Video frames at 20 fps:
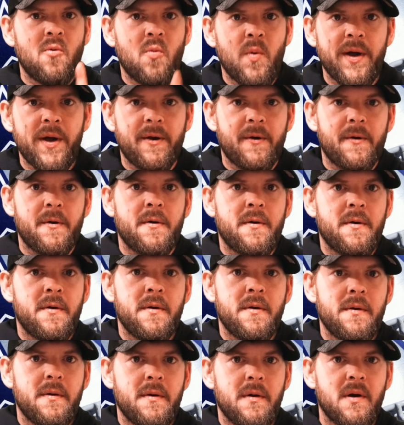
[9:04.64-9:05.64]
winner
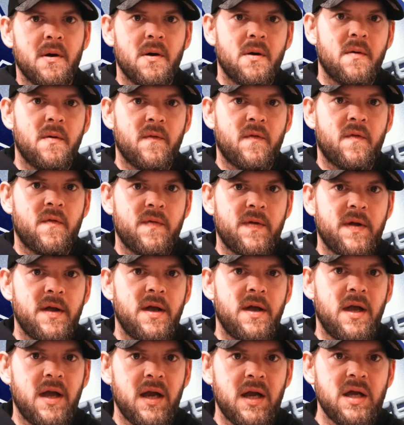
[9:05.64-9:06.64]
of
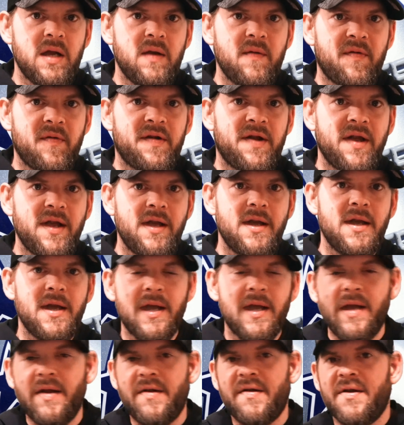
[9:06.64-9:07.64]
the NFC
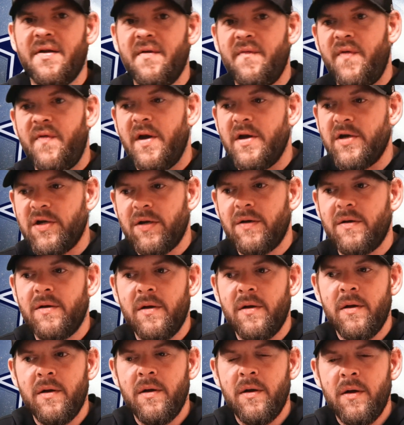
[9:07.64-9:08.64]
East
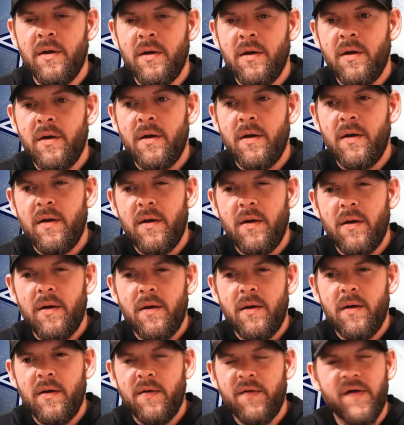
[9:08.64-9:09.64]
division
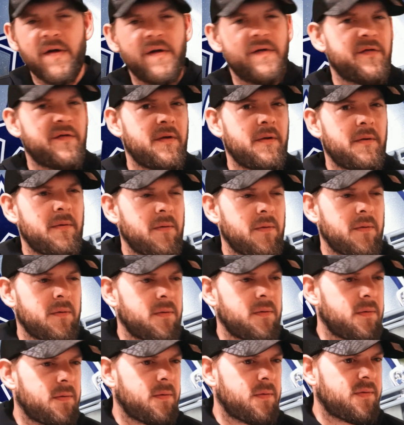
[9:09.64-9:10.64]
since
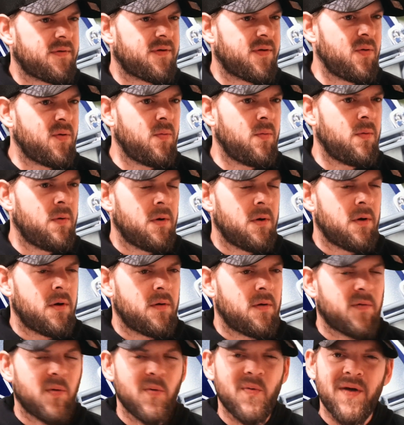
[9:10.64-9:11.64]

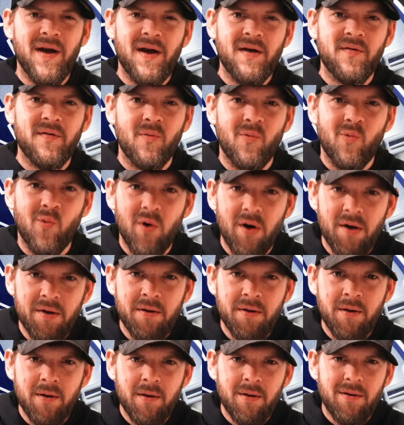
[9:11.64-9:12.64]

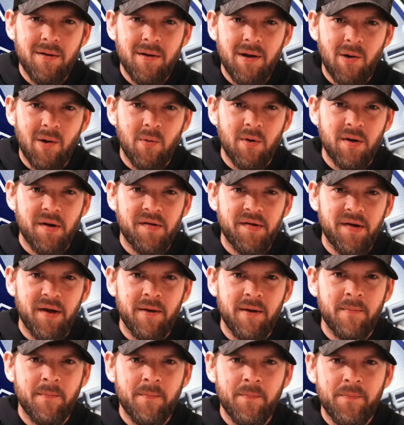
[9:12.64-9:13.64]
2001, I want to say.